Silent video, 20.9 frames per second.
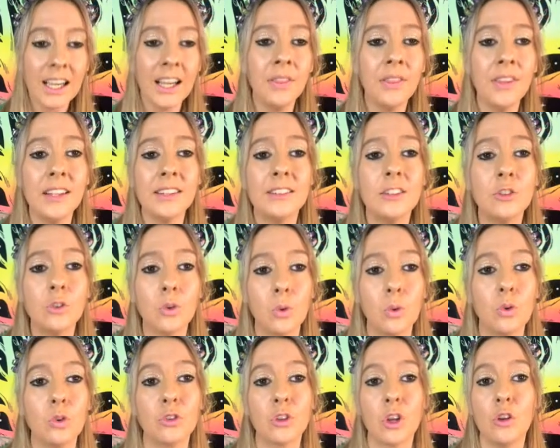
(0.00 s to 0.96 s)
And this is
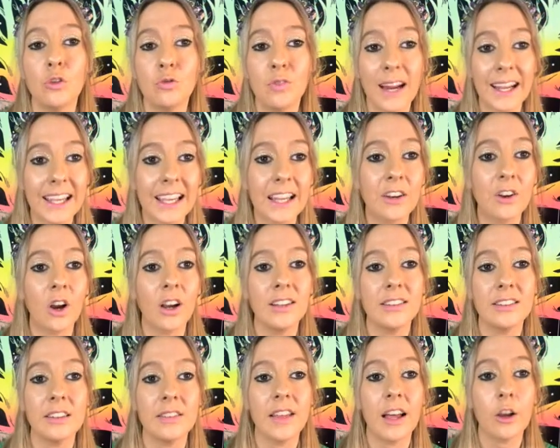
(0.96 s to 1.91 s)
also
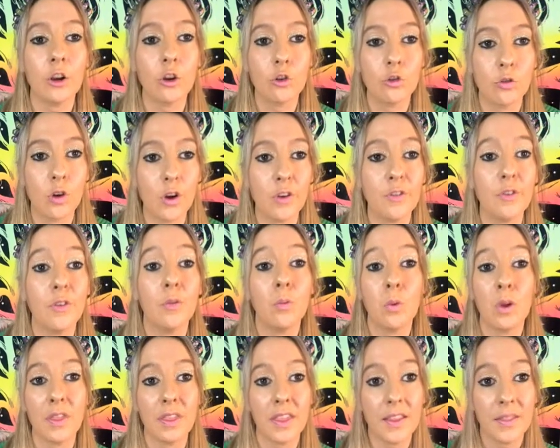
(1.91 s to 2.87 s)
recognizing that growth
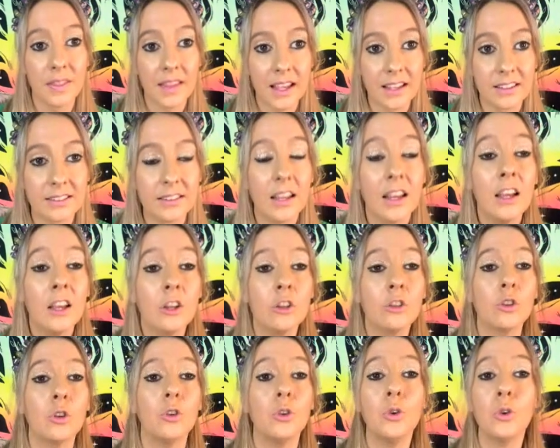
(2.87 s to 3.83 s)
within this,
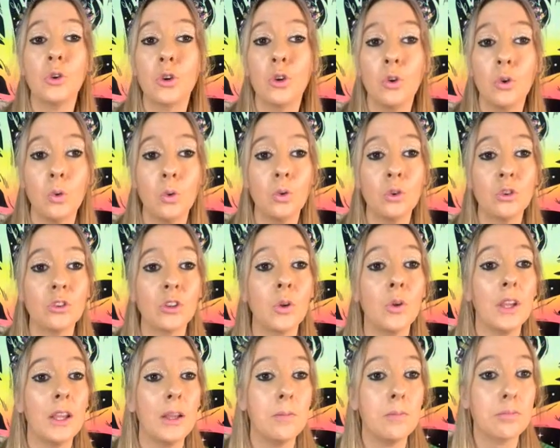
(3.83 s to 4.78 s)
so you can
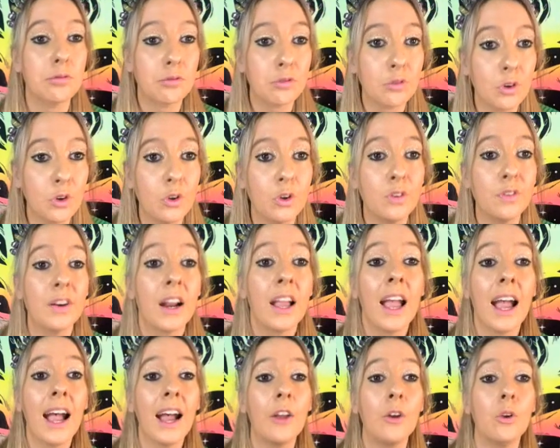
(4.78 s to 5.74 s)
also improve
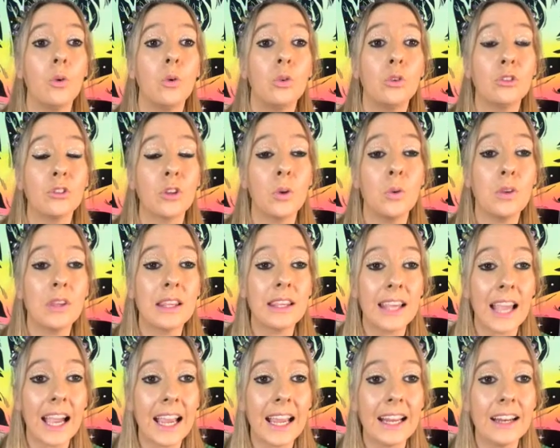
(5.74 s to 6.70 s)
and also
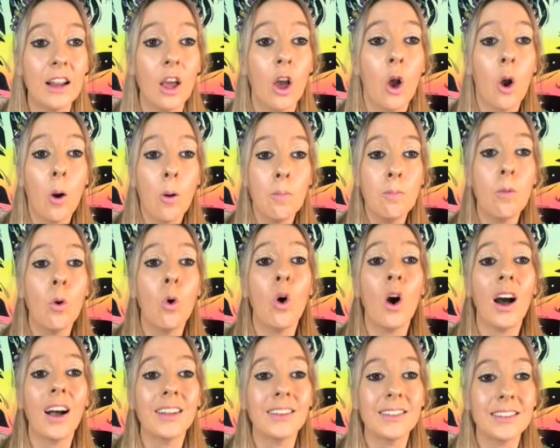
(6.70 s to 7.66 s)
gain
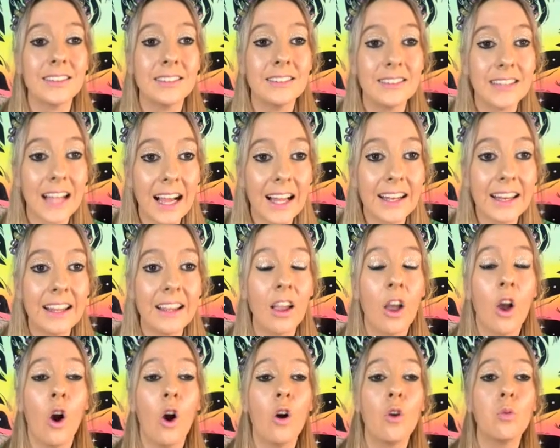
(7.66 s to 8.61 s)
more
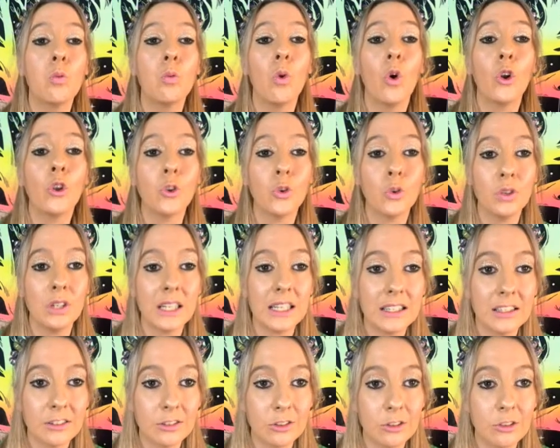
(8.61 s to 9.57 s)
understanding of what you're
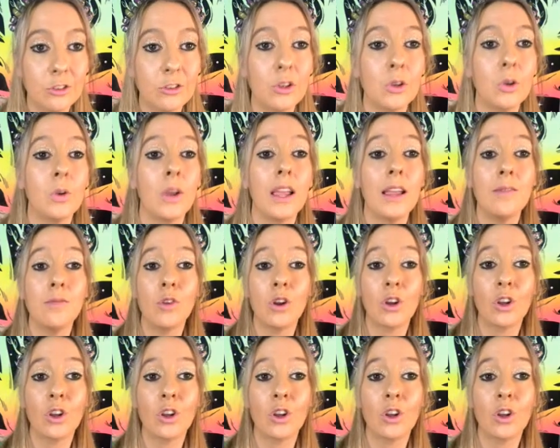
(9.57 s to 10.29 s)
needing to do in